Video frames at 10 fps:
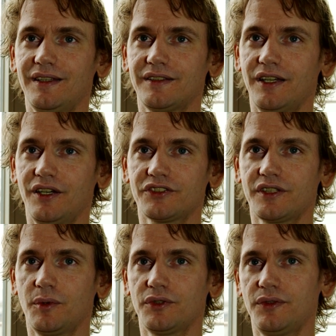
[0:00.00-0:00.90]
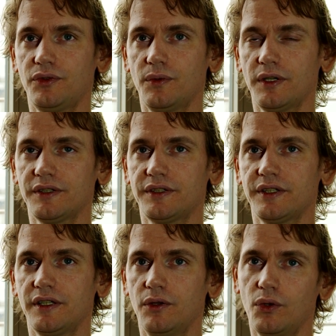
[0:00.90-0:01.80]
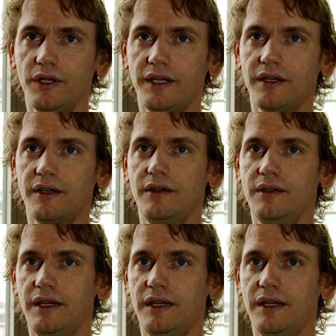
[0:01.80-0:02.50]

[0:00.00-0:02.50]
they asked about if you want a lawyer,